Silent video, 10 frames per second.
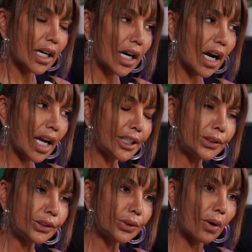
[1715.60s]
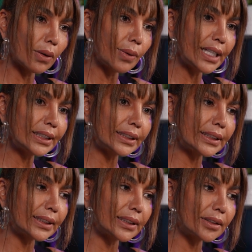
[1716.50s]
I used to
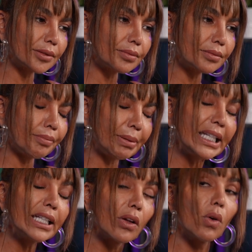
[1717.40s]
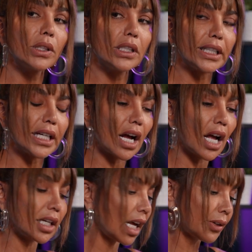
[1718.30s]
always be lonely.
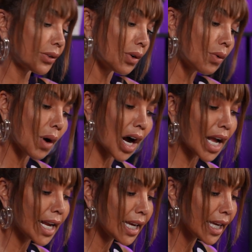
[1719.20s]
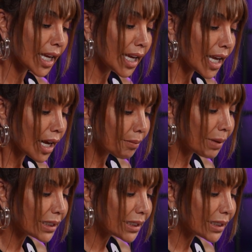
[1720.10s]
I don't know why, but